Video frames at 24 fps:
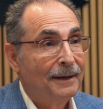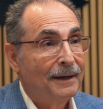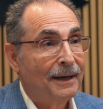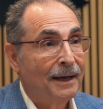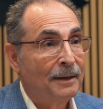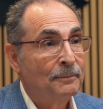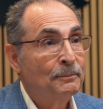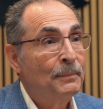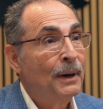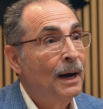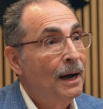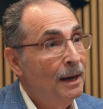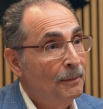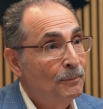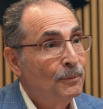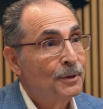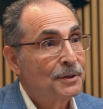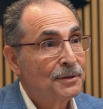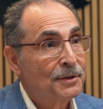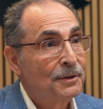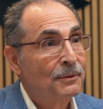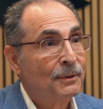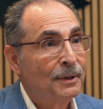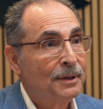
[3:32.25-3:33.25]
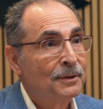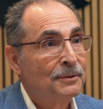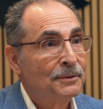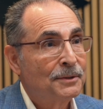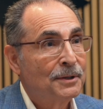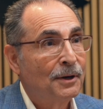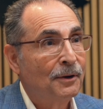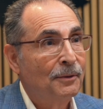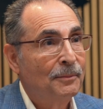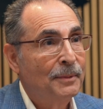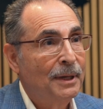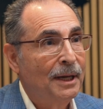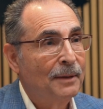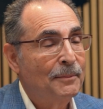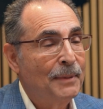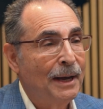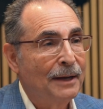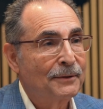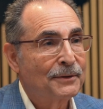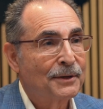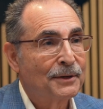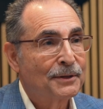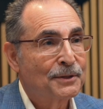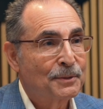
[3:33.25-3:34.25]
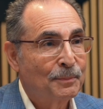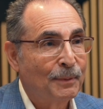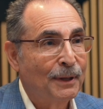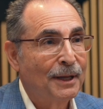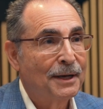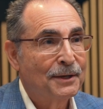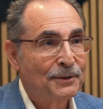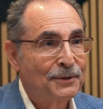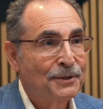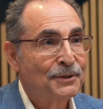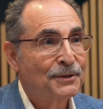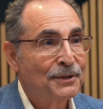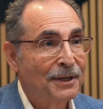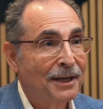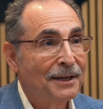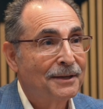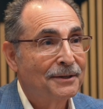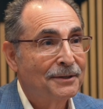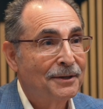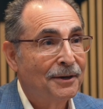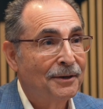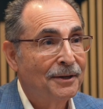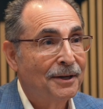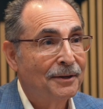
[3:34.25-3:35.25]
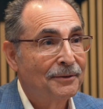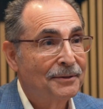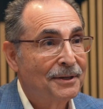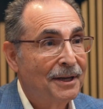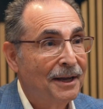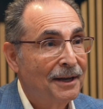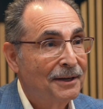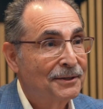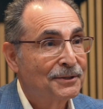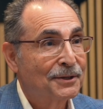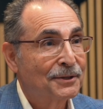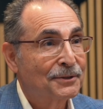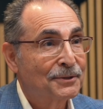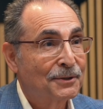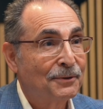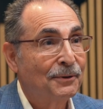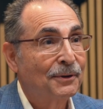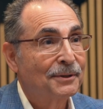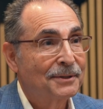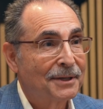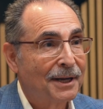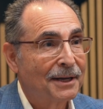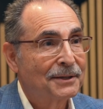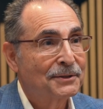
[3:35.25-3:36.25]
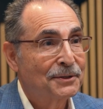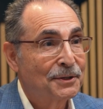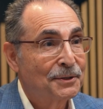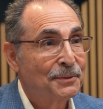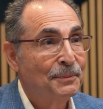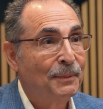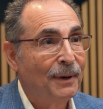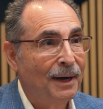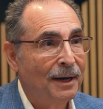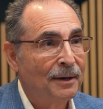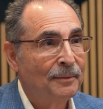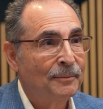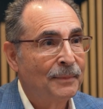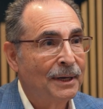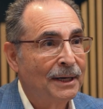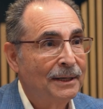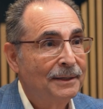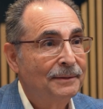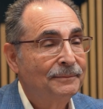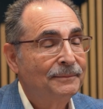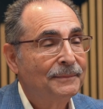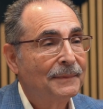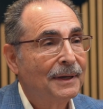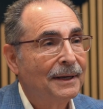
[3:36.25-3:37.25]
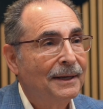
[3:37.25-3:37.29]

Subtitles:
And Bob was the one who told me about this place in San Antonio, Texas, called Texas Biomed.